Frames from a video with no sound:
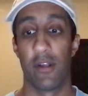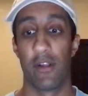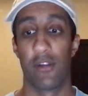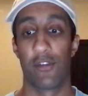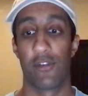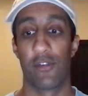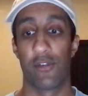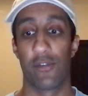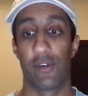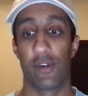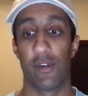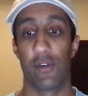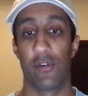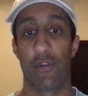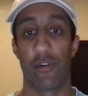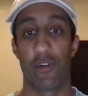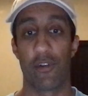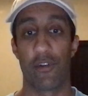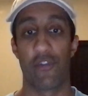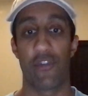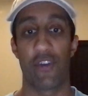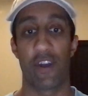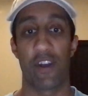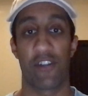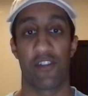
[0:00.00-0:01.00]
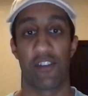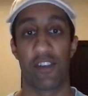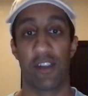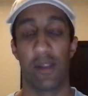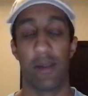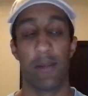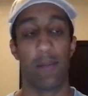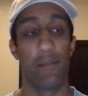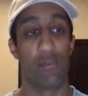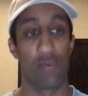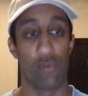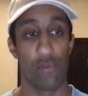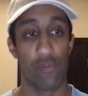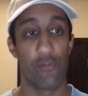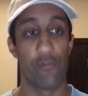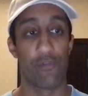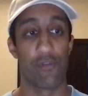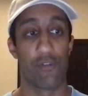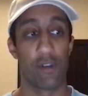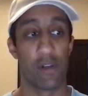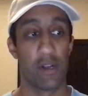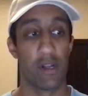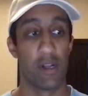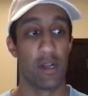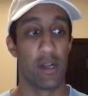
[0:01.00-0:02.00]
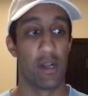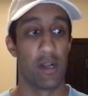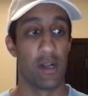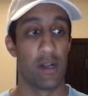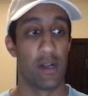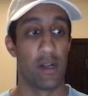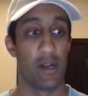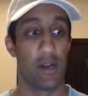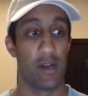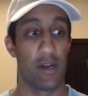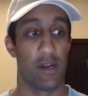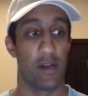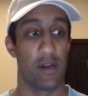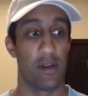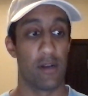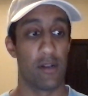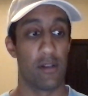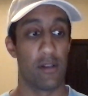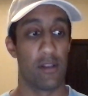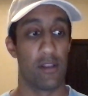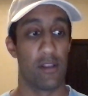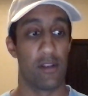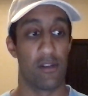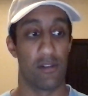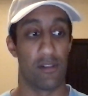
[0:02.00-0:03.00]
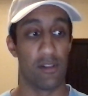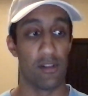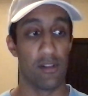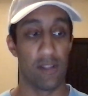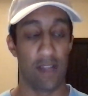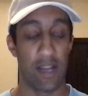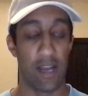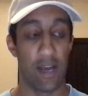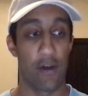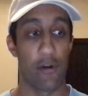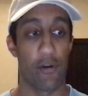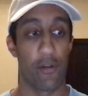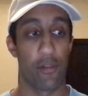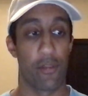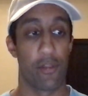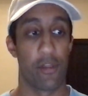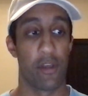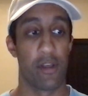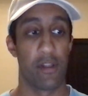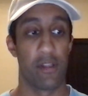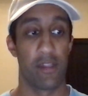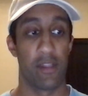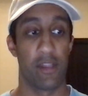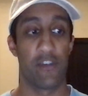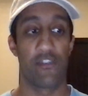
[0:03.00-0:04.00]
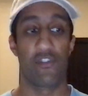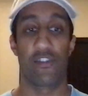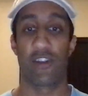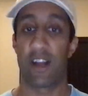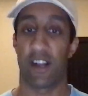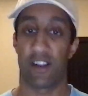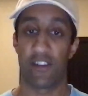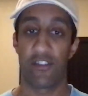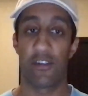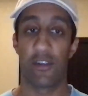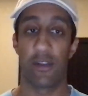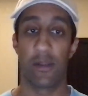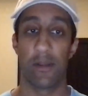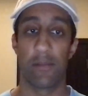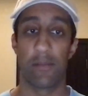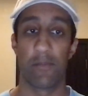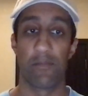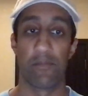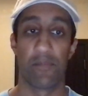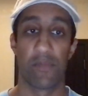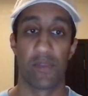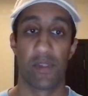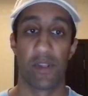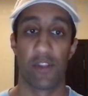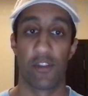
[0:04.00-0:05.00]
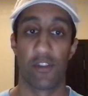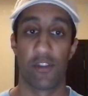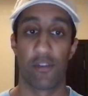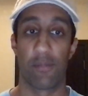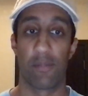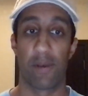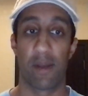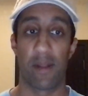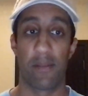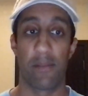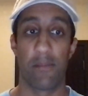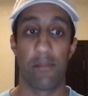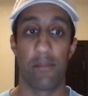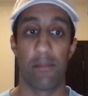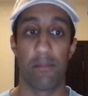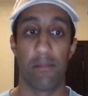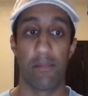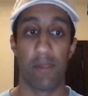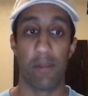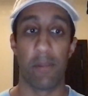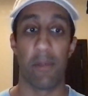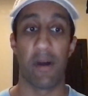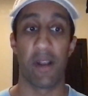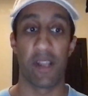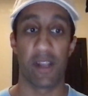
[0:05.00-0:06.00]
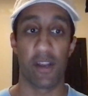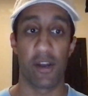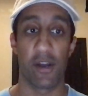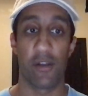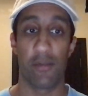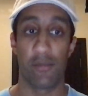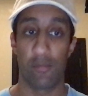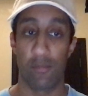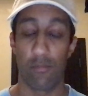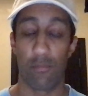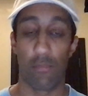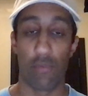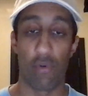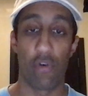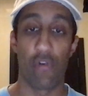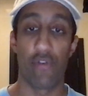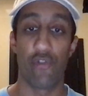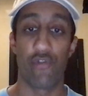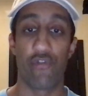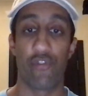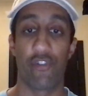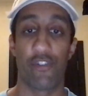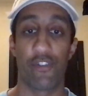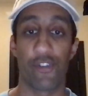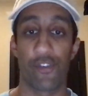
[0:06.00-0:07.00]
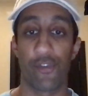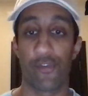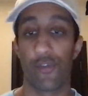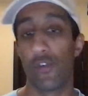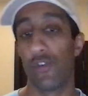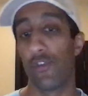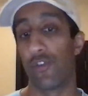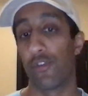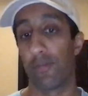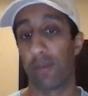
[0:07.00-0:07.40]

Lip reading: So in order to actually improve their health, they should actually spend the money on more nutritious foods.